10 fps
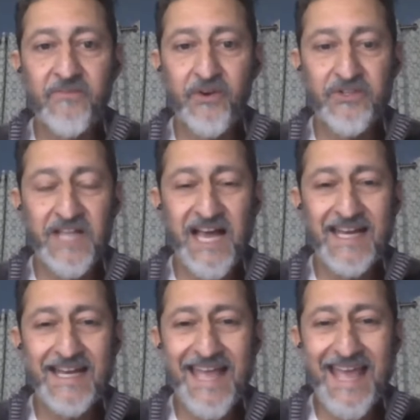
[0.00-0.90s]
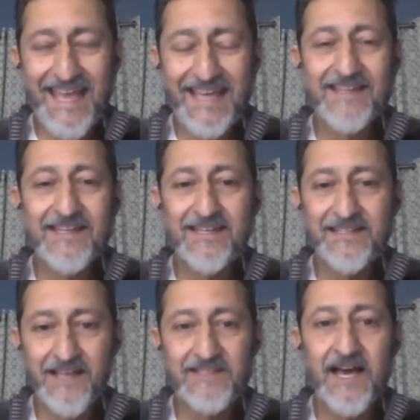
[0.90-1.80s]
first line, and it
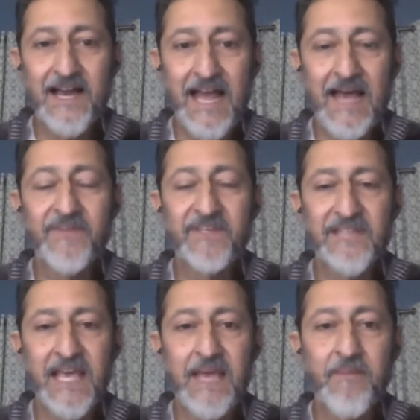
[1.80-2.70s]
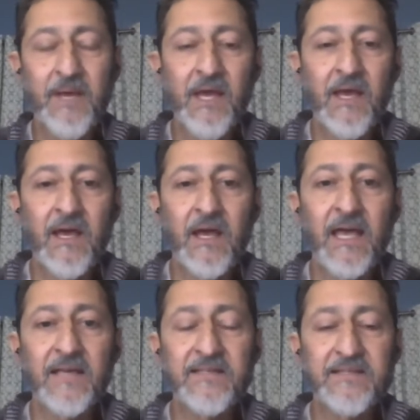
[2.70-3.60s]
does not have the same
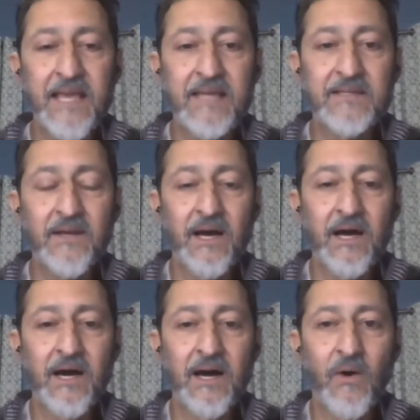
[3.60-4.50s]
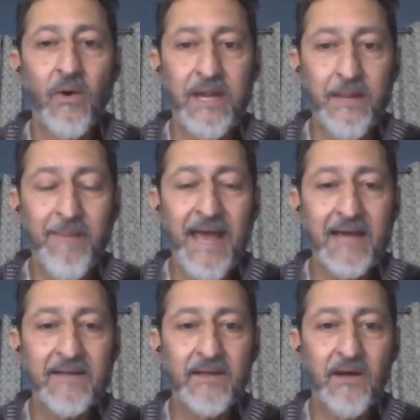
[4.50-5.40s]
extent or
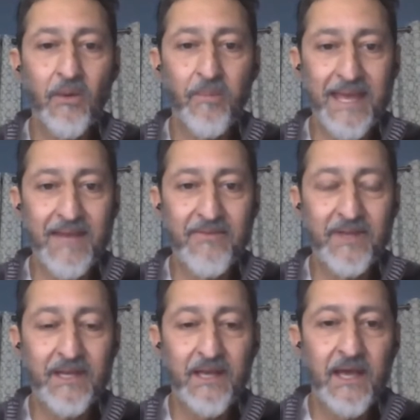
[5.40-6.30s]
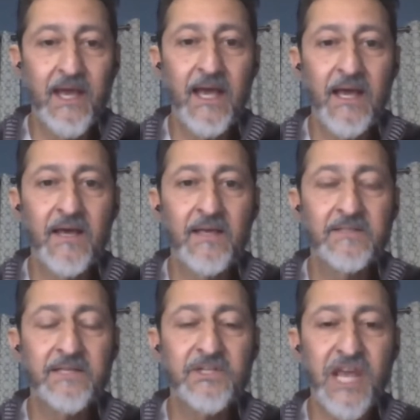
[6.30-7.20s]
impact or benefit as
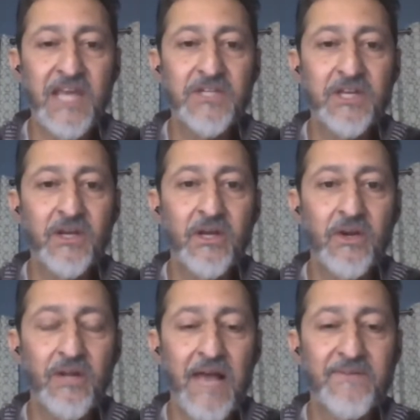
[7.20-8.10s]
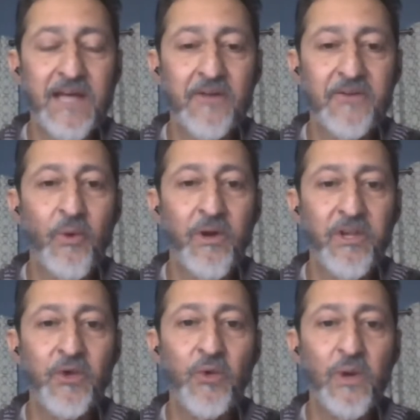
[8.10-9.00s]
changing your lifestyle to where
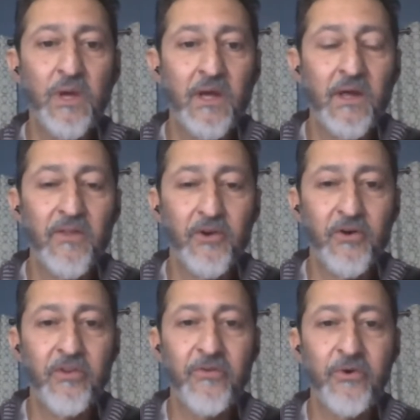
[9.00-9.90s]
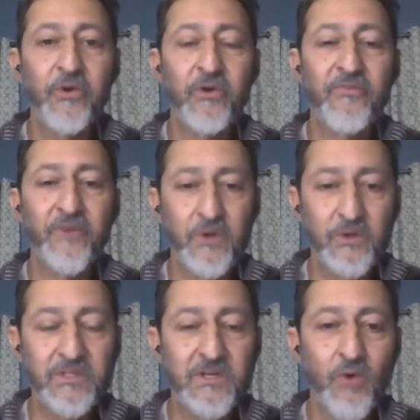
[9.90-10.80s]
you, through your foods,
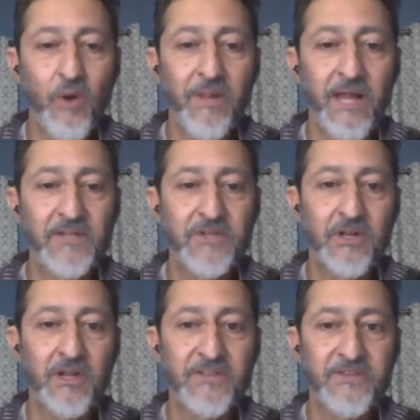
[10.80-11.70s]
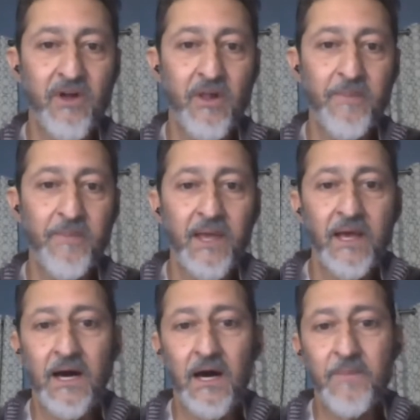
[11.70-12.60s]
normalize your cholesterol.
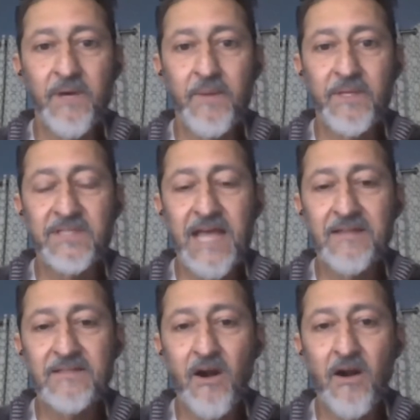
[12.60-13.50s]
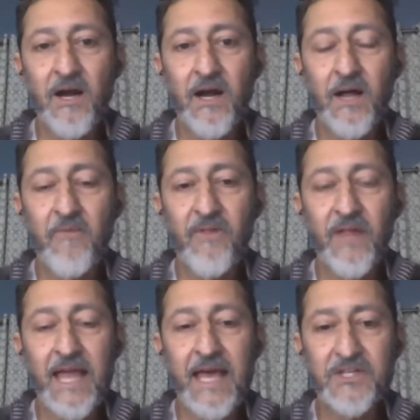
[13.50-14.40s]
I mean, statins are a helpful
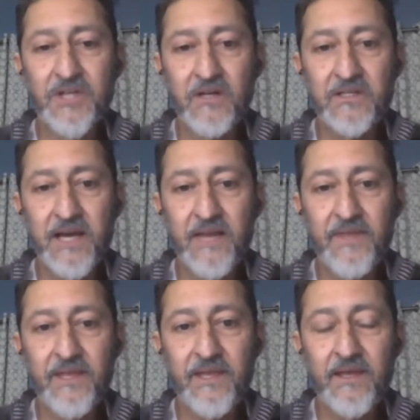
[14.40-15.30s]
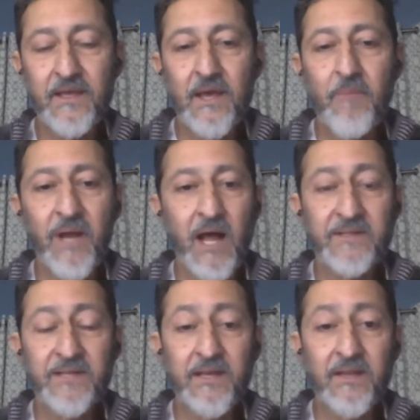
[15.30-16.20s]
adjunct, I think, but I'll
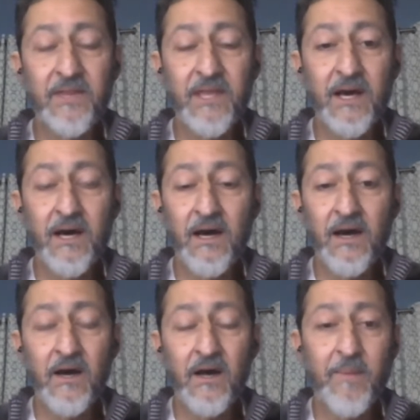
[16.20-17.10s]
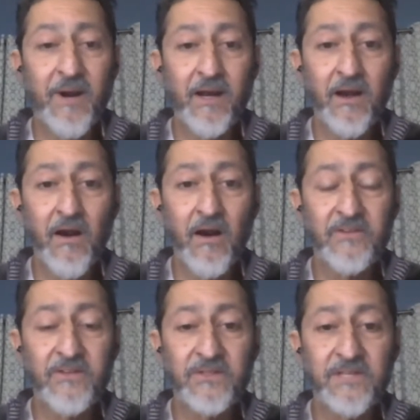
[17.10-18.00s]
tell you, the American Heart
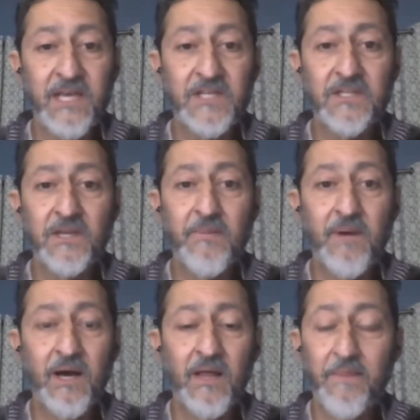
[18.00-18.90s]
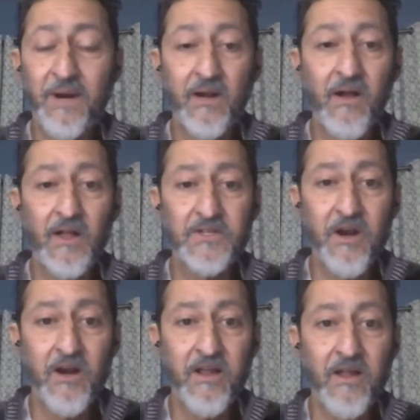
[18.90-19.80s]
Association and the American College of
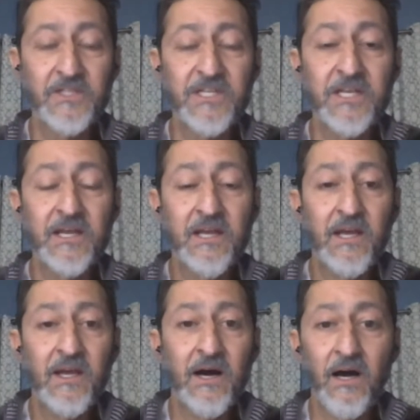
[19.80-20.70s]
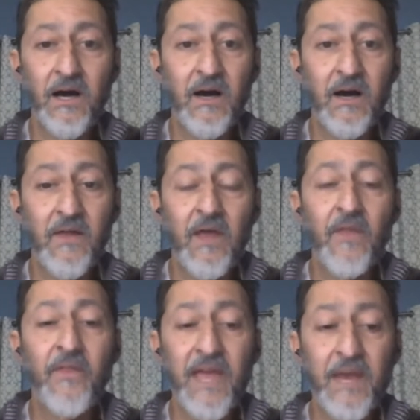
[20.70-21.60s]
Cardiology,
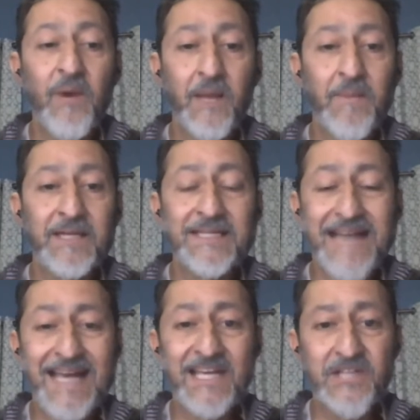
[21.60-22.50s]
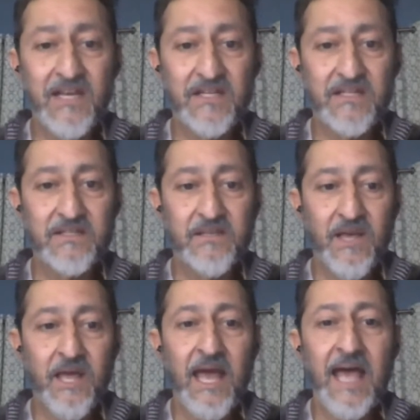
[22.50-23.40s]
they recommend diet changes
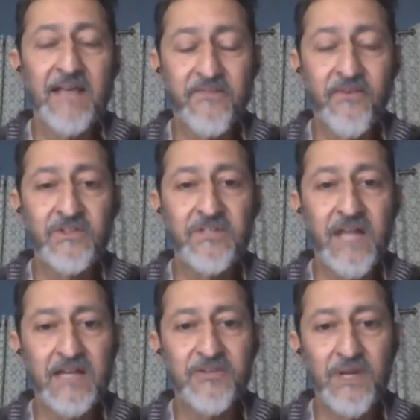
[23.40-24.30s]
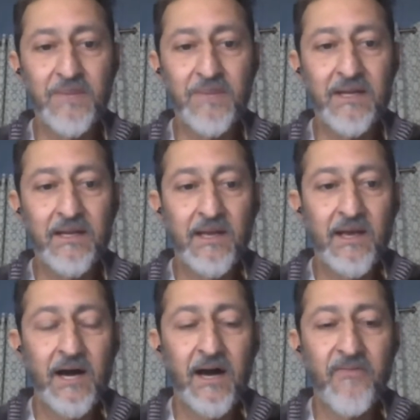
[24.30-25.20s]
as the first line treatment
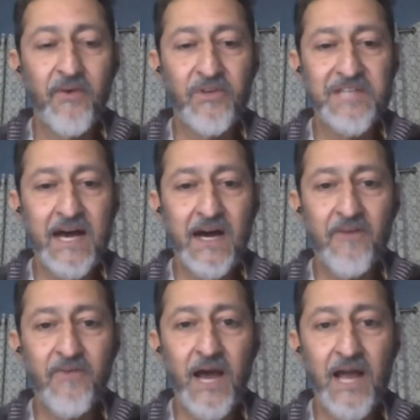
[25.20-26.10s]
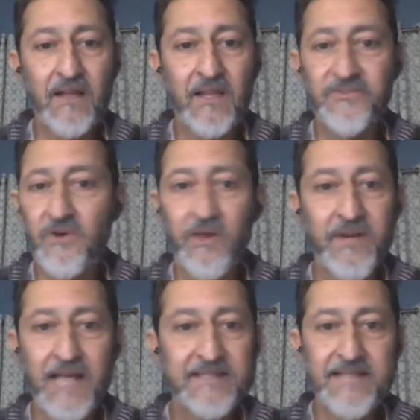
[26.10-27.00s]
for high cholesterol, not